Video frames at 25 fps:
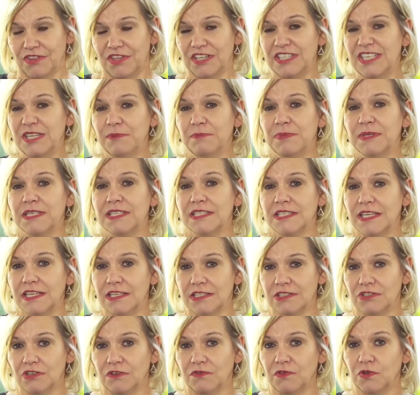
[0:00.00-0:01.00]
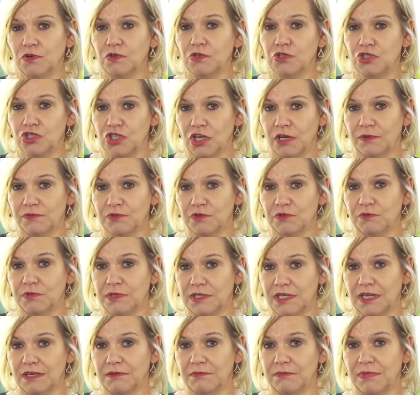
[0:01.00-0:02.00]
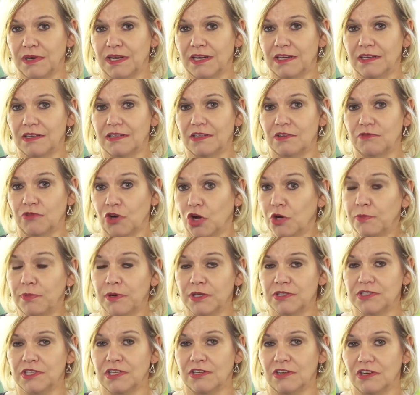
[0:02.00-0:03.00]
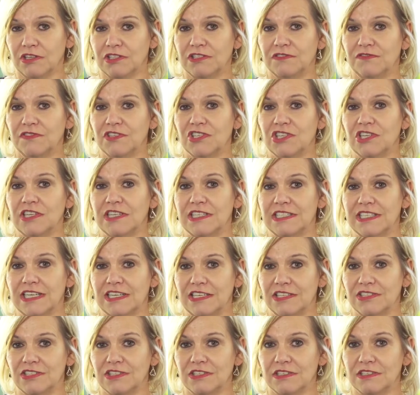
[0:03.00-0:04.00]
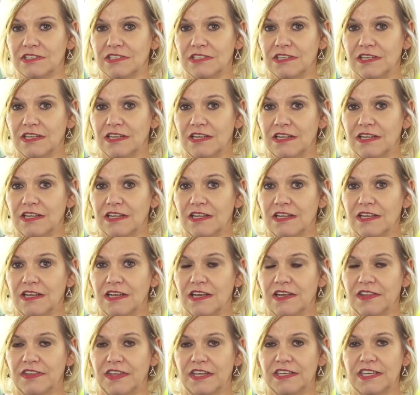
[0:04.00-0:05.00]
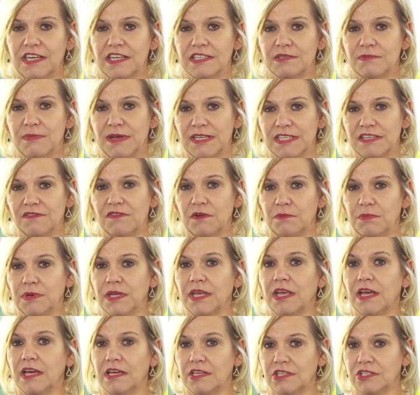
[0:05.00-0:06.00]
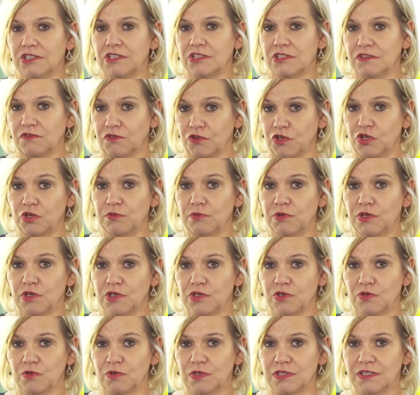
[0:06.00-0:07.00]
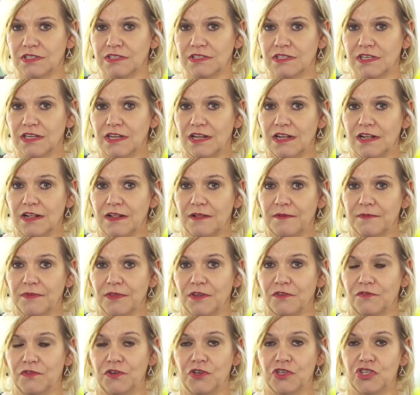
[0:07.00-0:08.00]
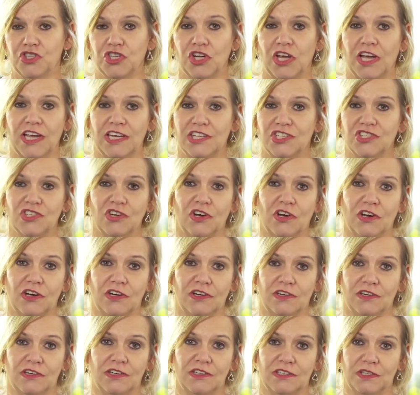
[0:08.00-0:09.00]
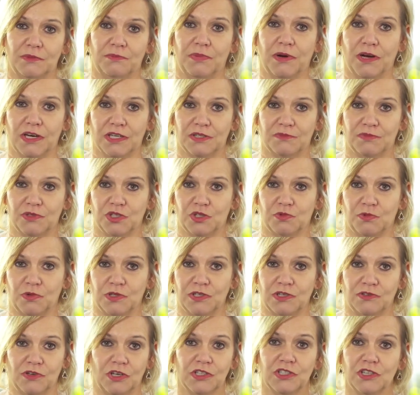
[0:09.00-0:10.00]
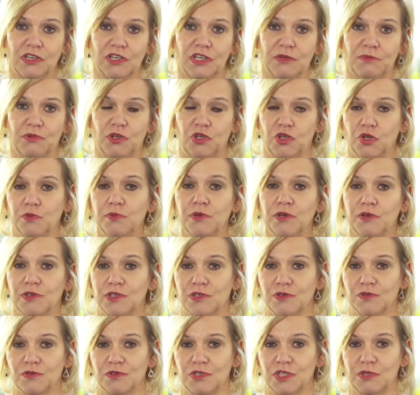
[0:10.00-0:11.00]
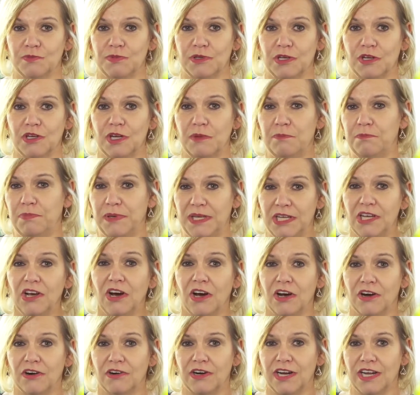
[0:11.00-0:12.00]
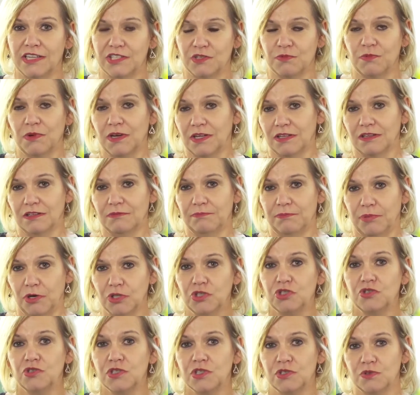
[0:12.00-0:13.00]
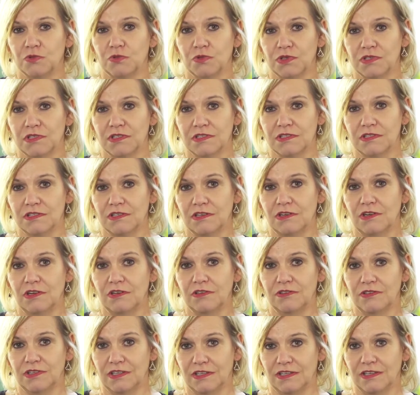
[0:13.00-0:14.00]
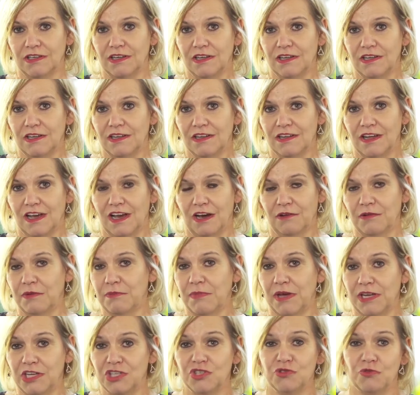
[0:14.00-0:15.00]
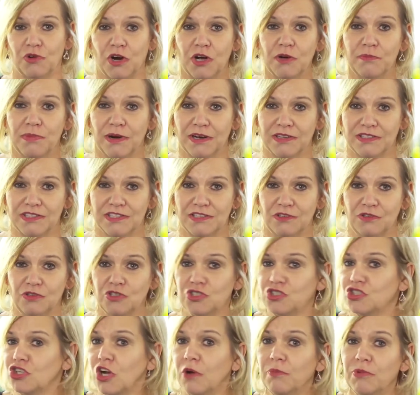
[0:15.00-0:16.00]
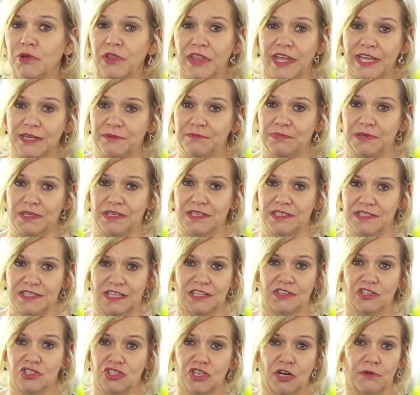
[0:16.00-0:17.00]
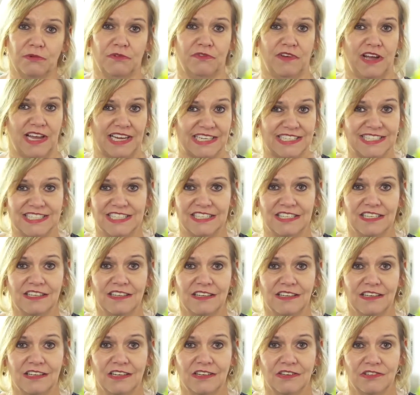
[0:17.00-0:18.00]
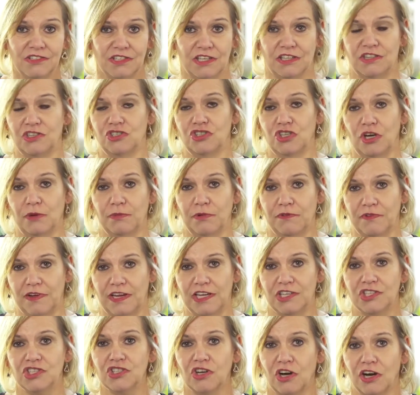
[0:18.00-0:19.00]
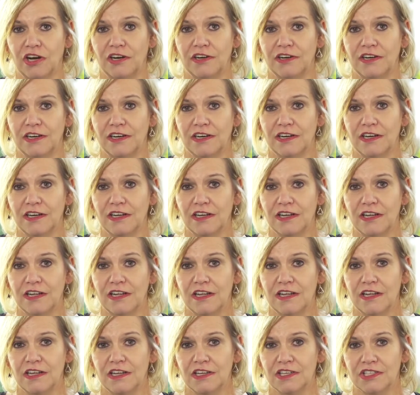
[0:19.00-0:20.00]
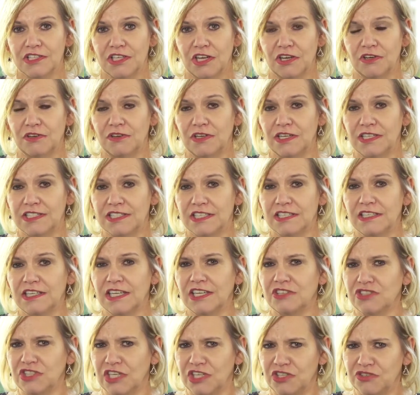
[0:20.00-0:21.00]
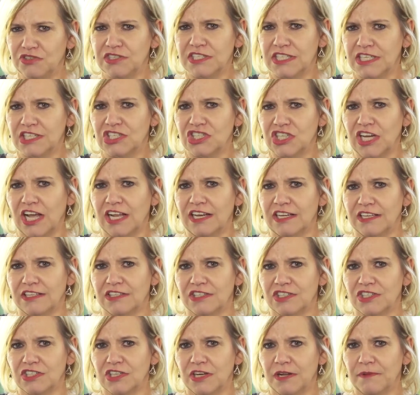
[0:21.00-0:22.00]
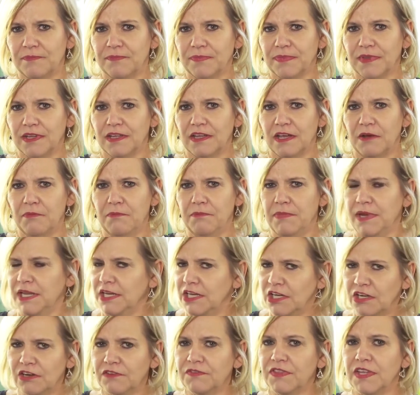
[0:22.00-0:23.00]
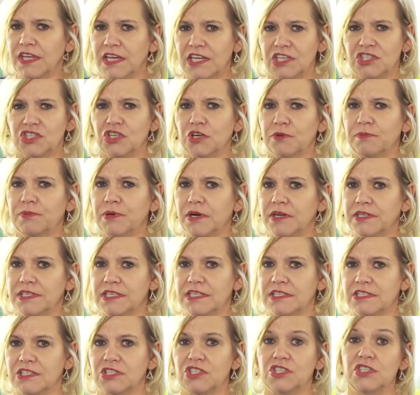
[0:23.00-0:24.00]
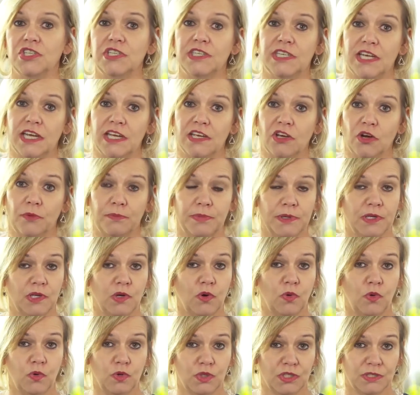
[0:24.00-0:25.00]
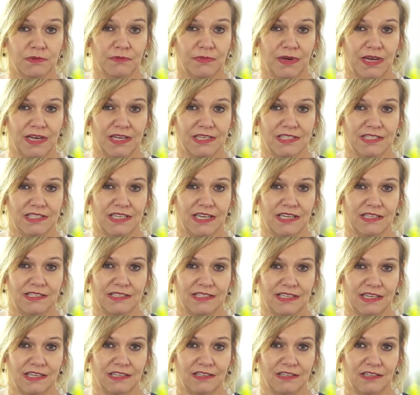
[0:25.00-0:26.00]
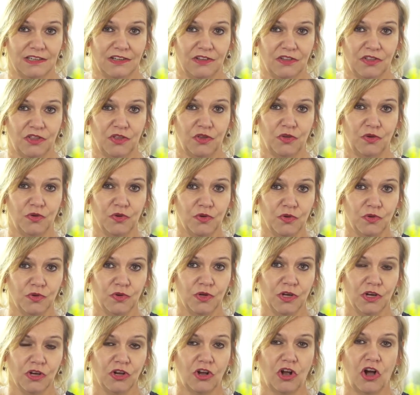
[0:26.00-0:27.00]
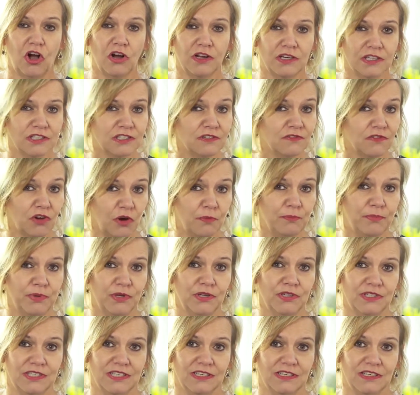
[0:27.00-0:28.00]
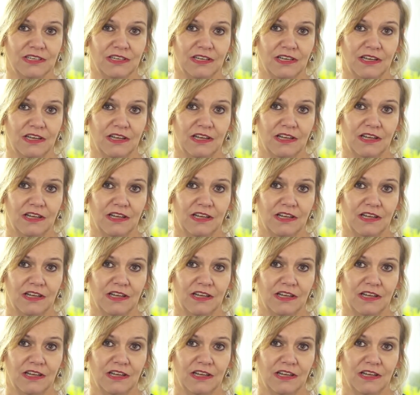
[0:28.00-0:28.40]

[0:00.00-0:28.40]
30% of all jobs will be done by robots and artificial intelligence. That has massive implications for human resources. Future HR departments will not only be human resources, but only BR as well, bot resources, including how we manage robots. Whose job will that be? Is that the job of IT? Is that the job of HR? So it's an interesting challenge. Many of the HR processes today are being automized and done through cognitive computing